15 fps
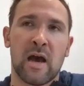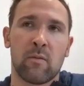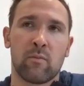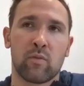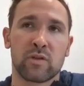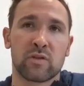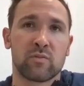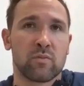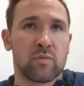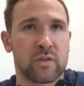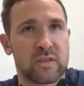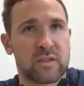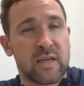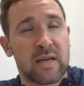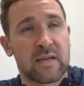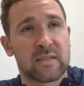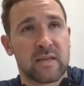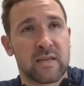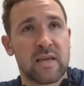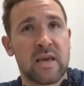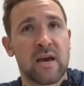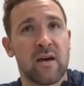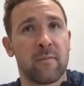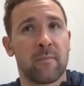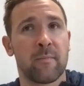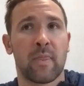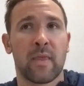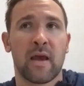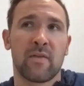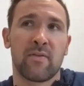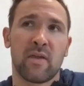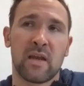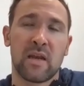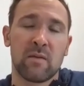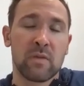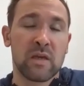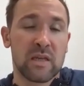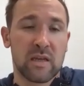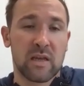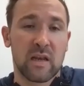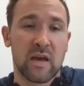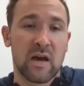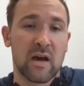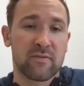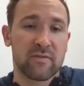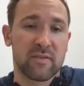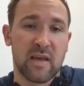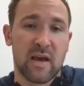which takes a year. And then immediately after